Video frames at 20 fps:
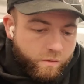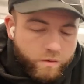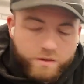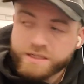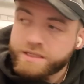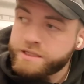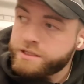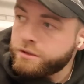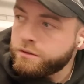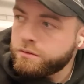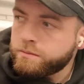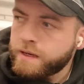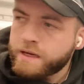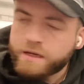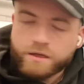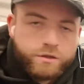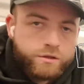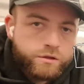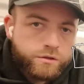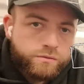was in 2
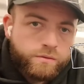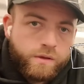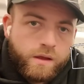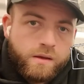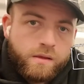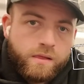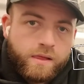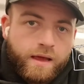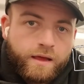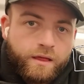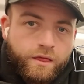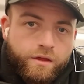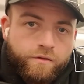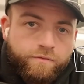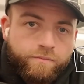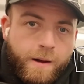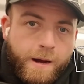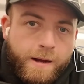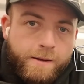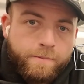minds just with the length
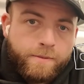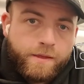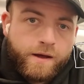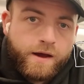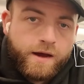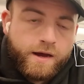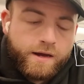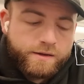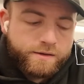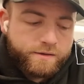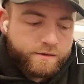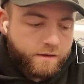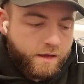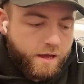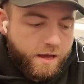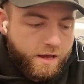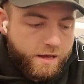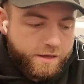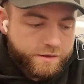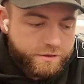of pipe that I
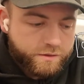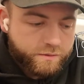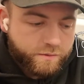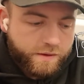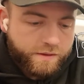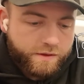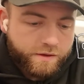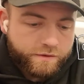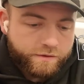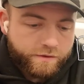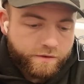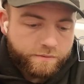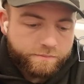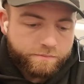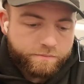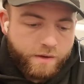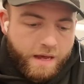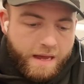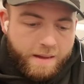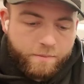had as to whether
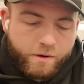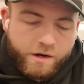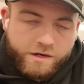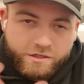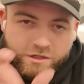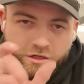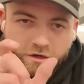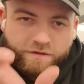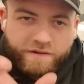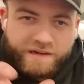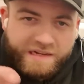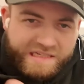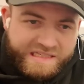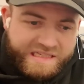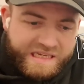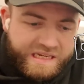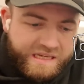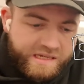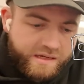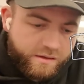to branch off in a
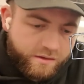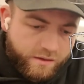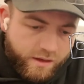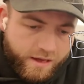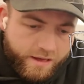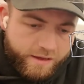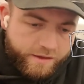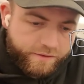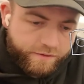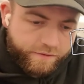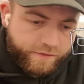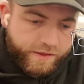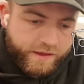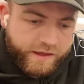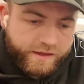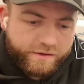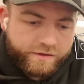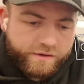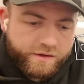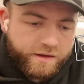T for
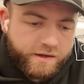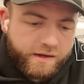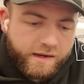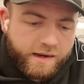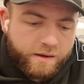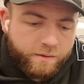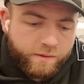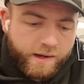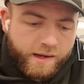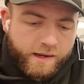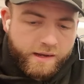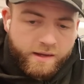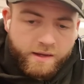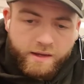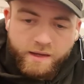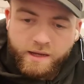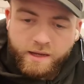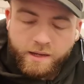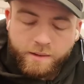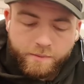the external outlet,
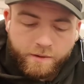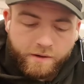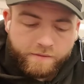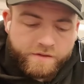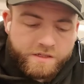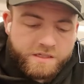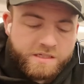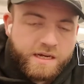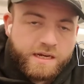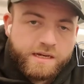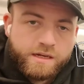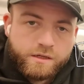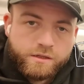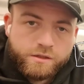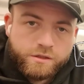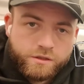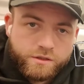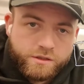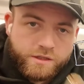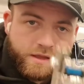but I've
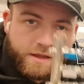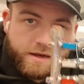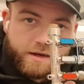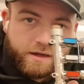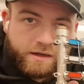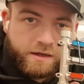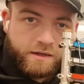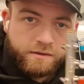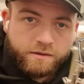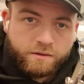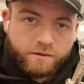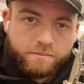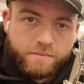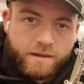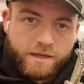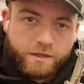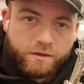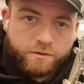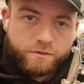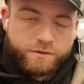decided just so then I can
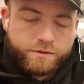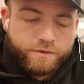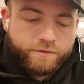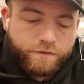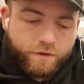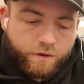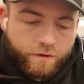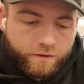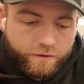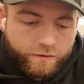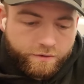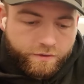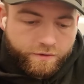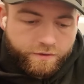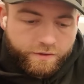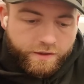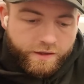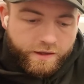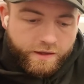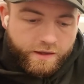make use of all
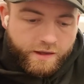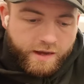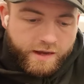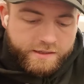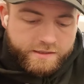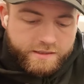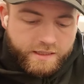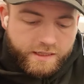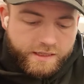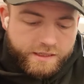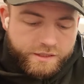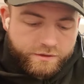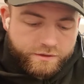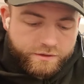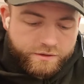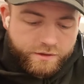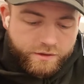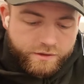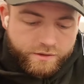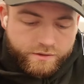the
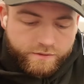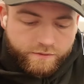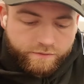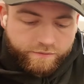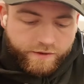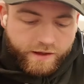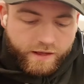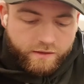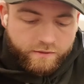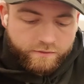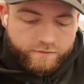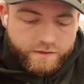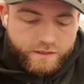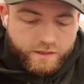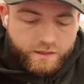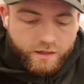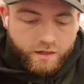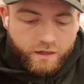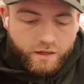isolation valves